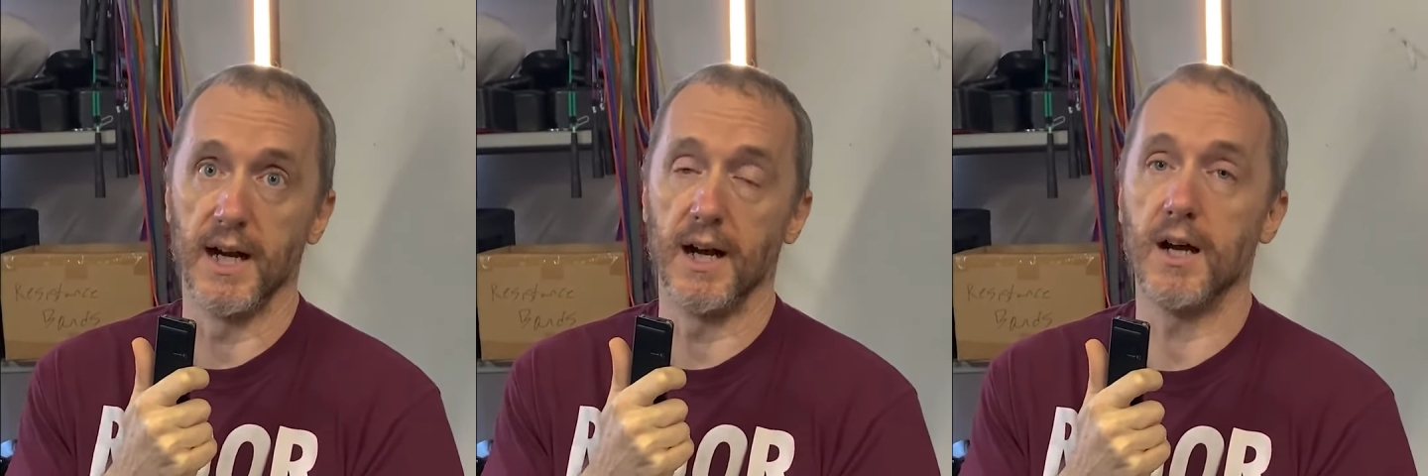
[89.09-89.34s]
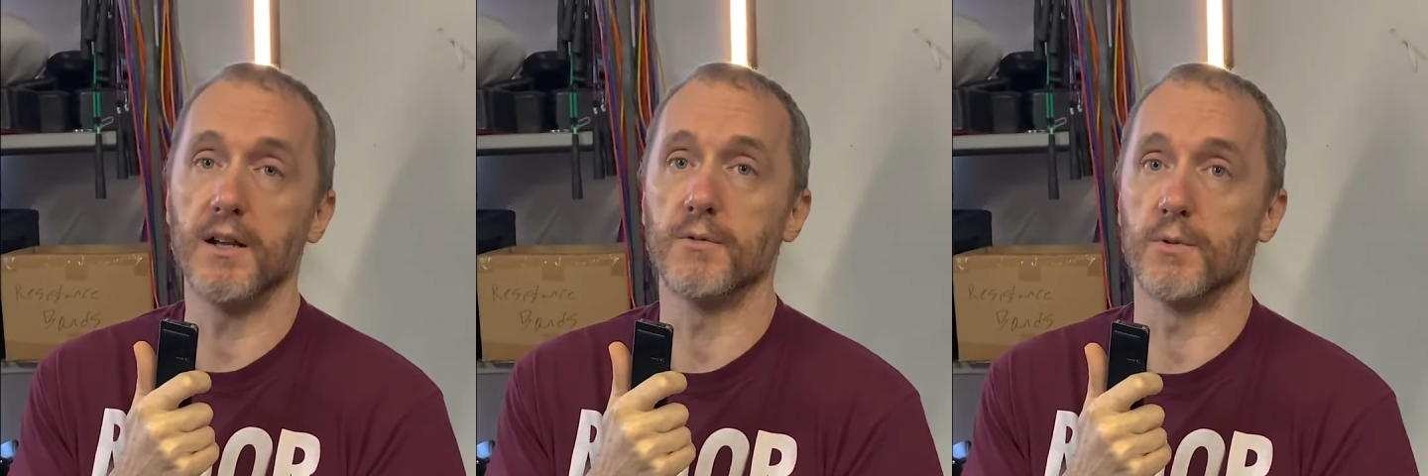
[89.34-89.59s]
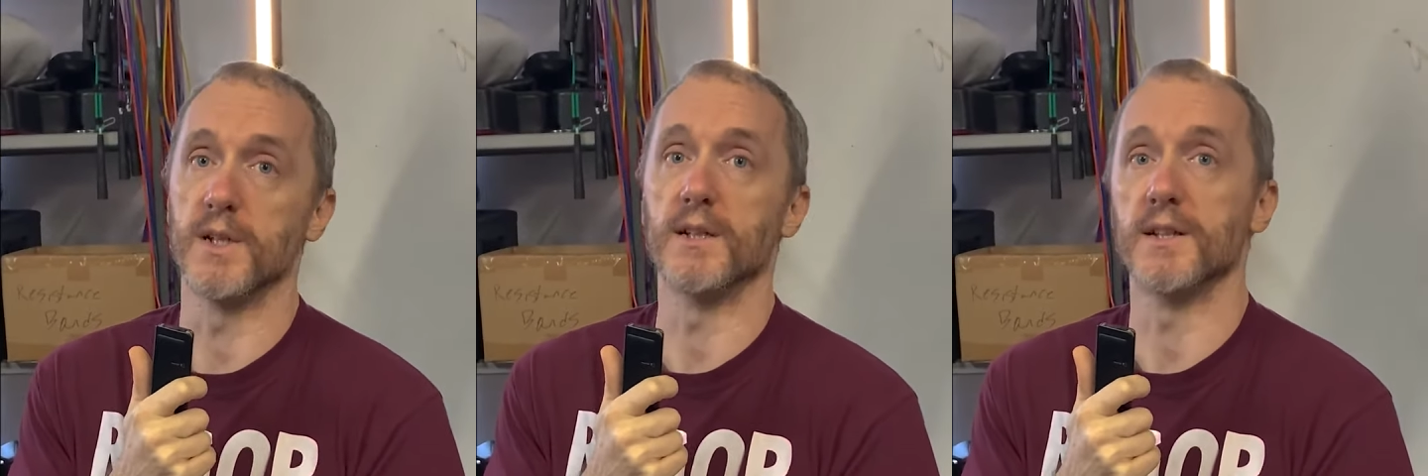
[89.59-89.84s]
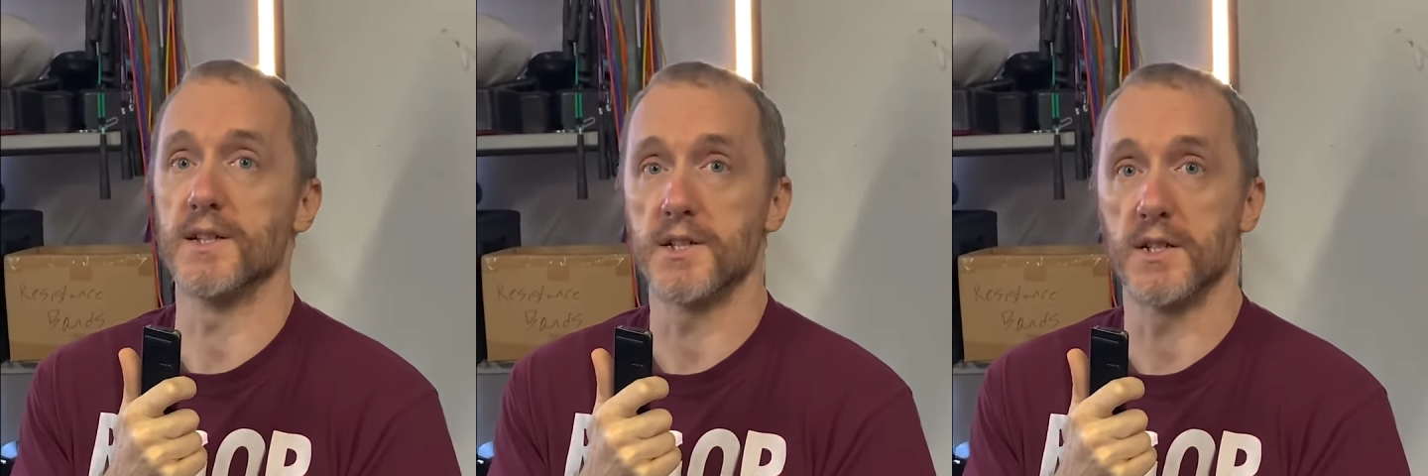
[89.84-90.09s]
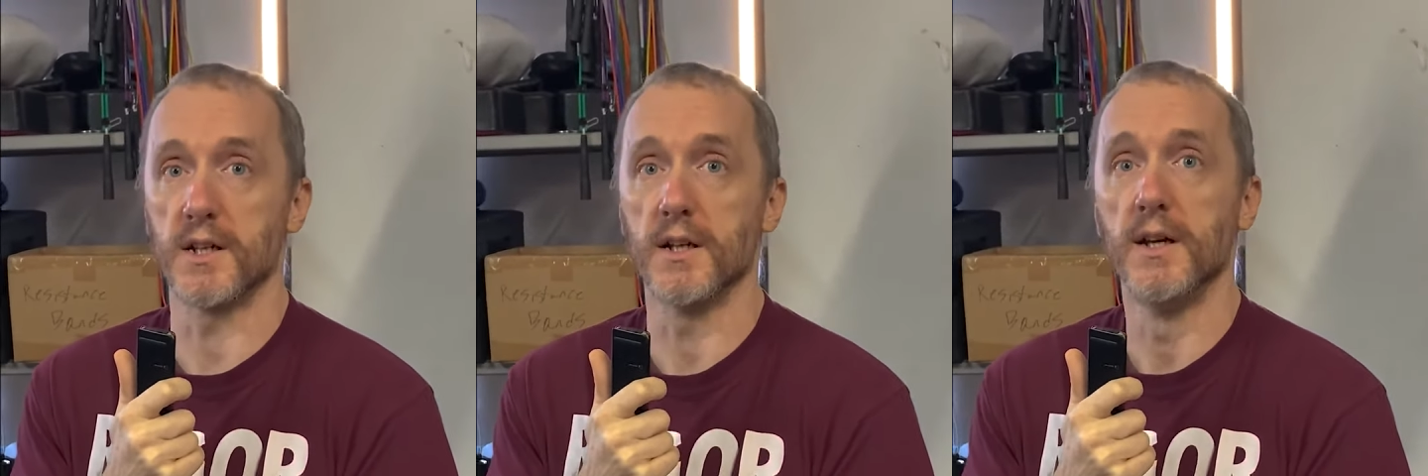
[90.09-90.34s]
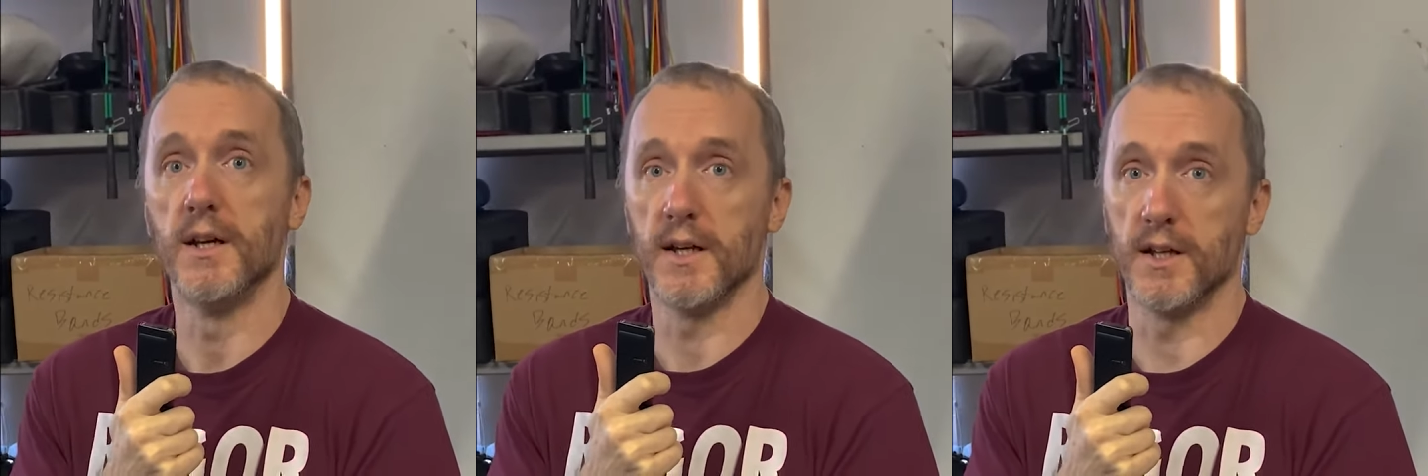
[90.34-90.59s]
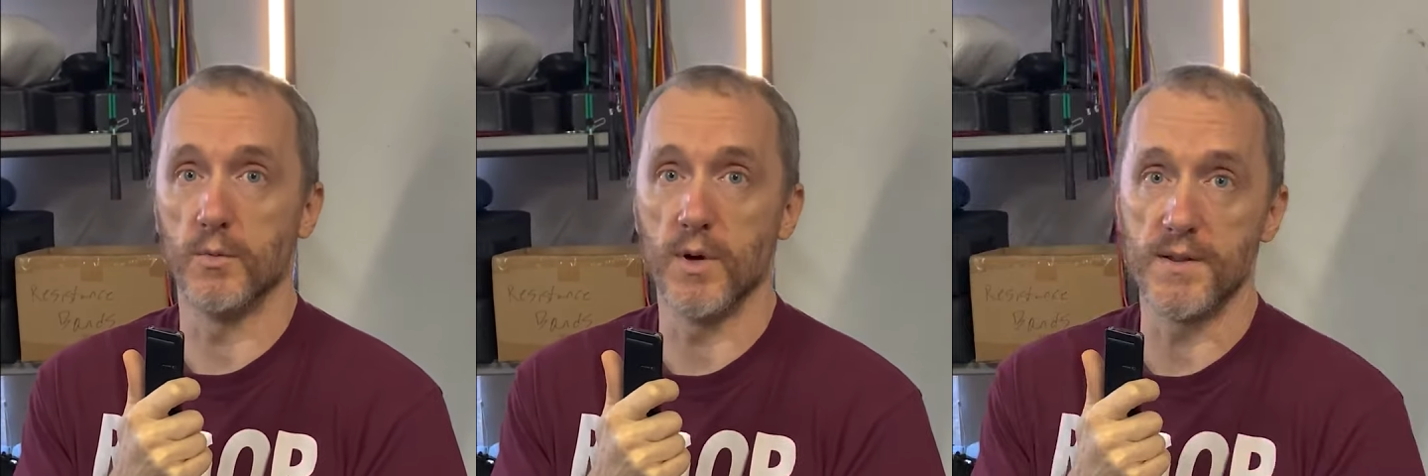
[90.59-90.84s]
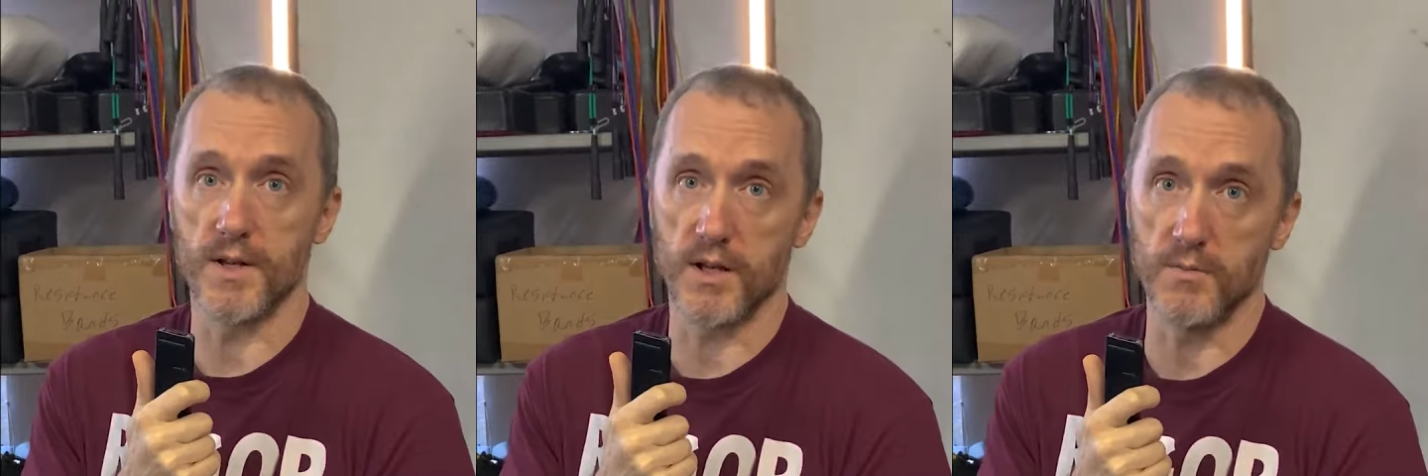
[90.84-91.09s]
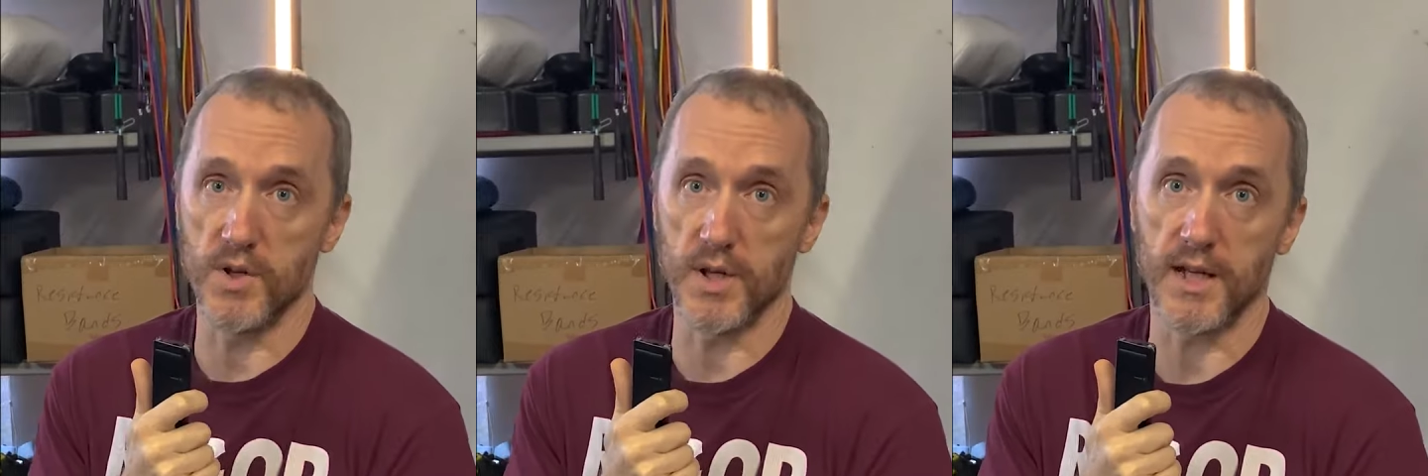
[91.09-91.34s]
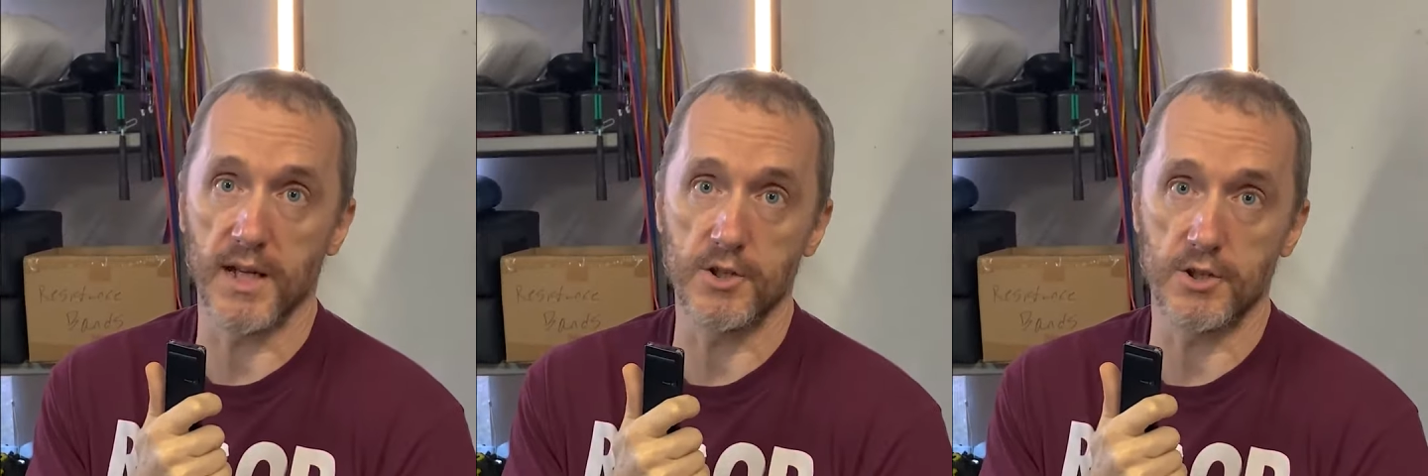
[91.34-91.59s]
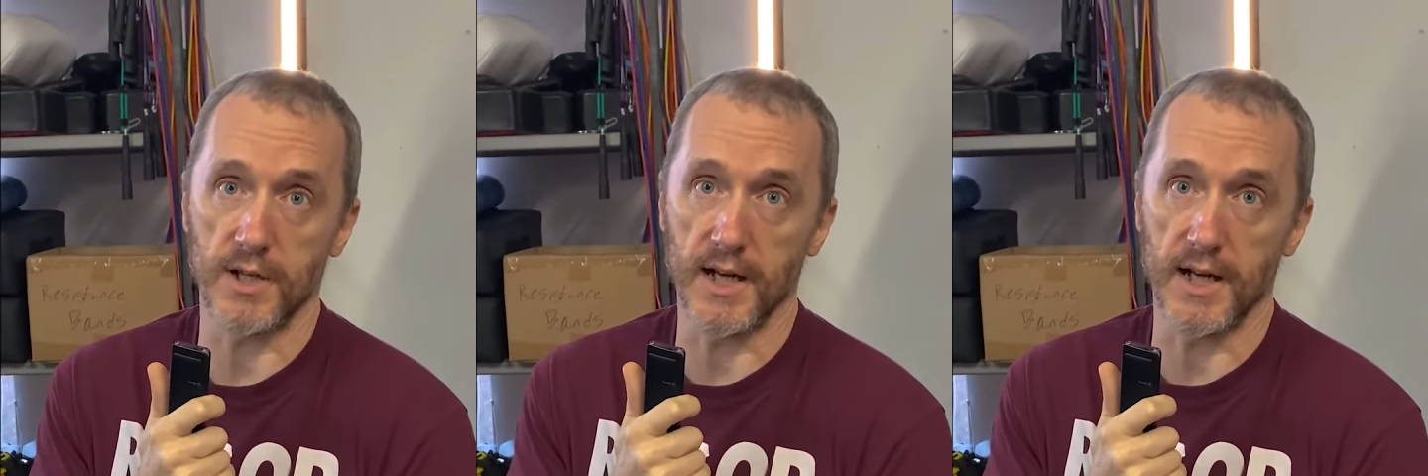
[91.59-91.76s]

unrealistic in a way that communicates your